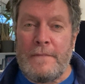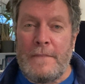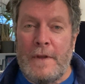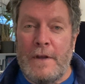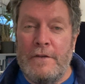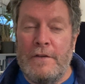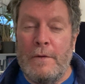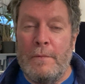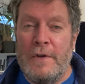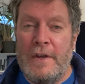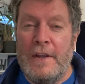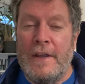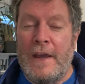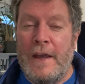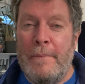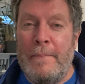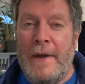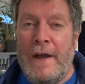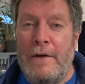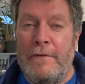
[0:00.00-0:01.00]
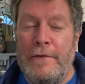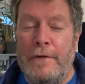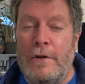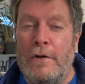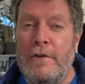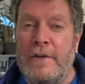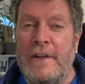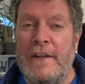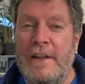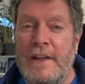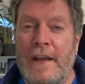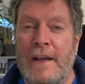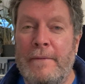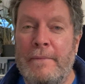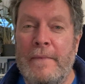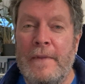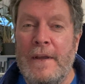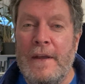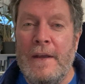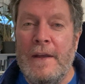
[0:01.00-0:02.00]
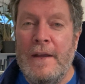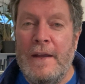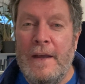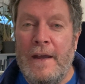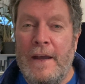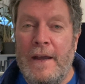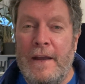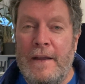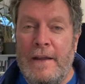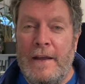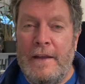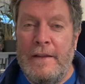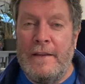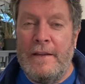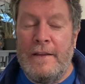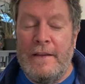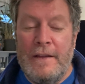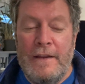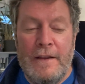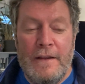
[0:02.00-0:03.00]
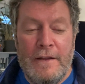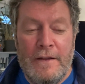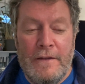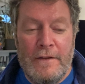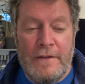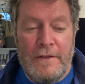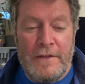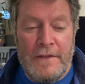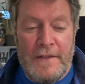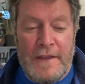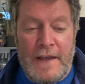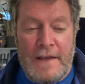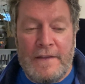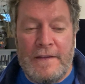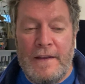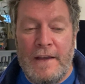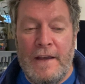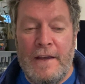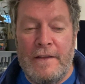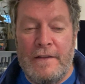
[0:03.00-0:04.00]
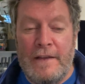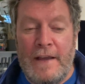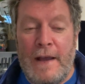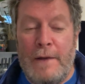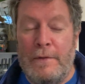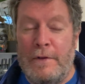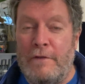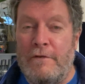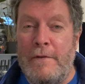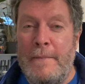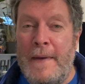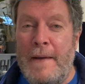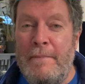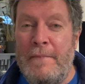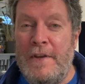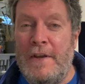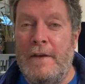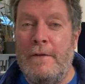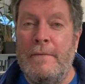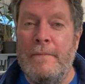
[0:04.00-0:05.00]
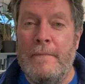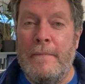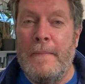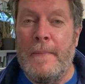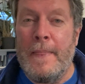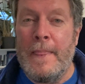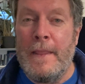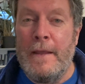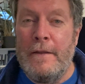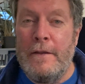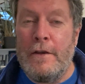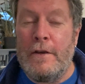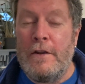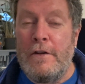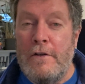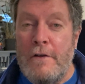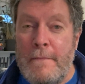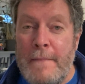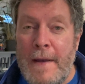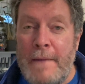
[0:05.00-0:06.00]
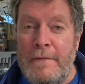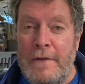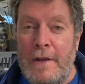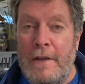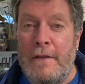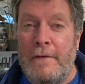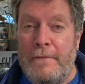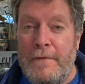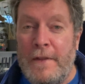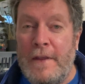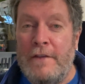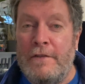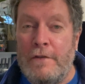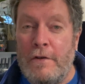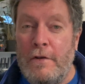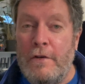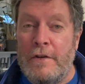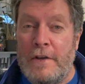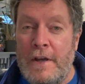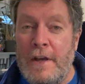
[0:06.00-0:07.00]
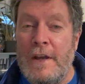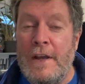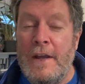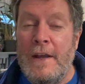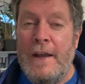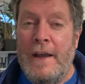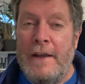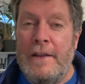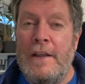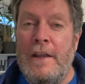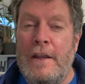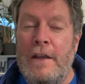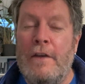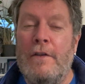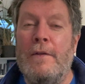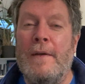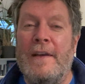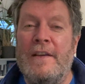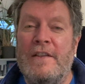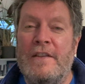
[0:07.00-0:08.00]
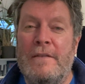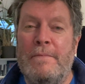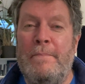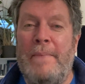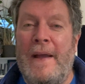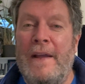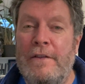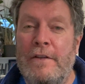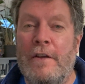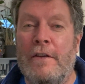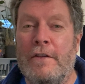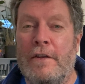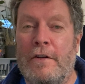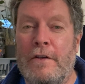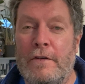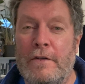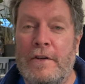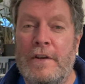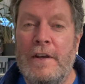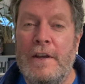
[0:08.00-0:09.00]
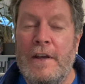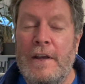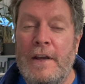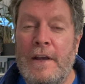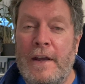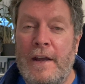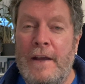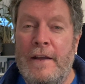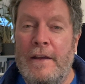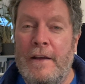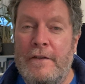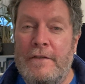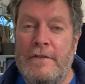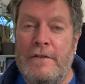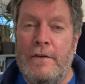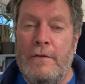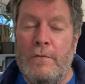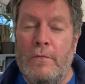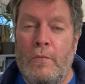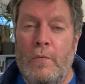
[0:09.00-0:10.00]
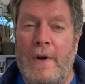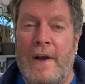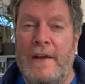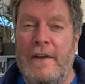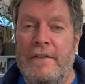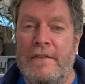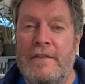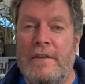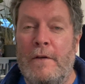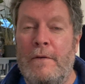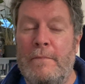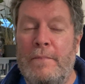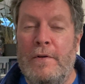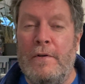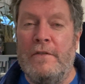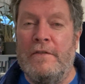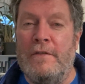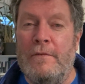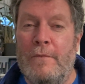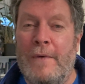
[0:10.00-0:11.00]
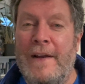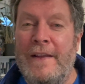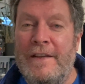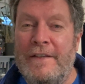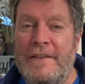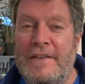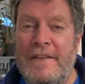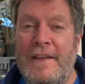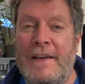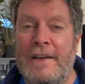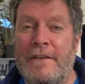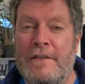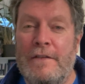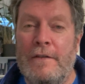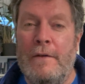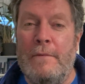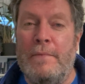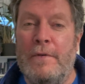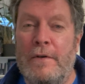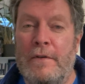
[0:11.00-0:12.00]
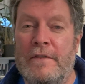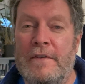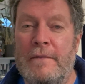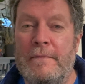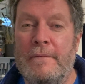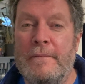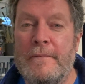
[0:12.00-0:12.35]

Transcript: So we're going to get a powerful hook in there. And this is how they'll remember you. They're going to remember you for this hook, and then you're going to expand on the hook as to why it's so important, why this thing is so important.